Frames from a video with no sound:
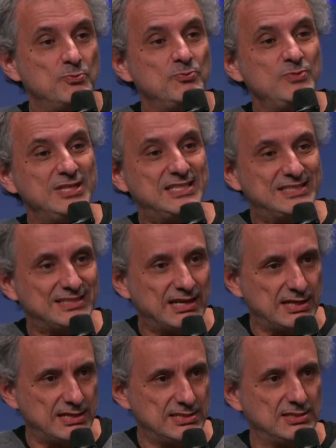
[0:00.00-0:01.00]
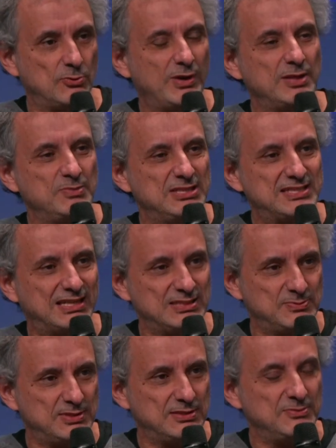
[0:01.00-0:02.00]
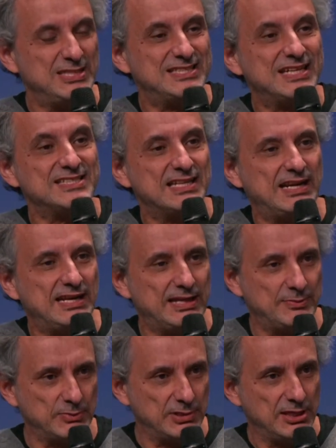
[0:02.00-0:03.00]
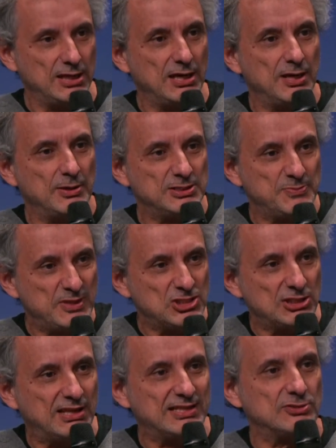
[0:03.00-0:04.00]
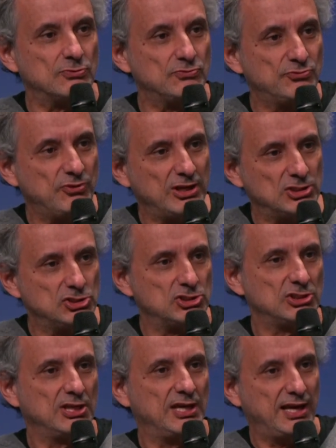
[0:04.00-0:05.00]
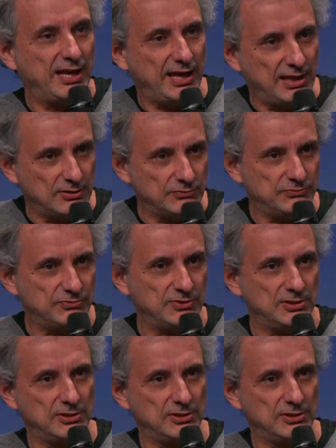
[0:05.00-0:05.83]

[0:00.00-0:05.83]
mid-size, why mid-size? Mid-size LLM specialized on French health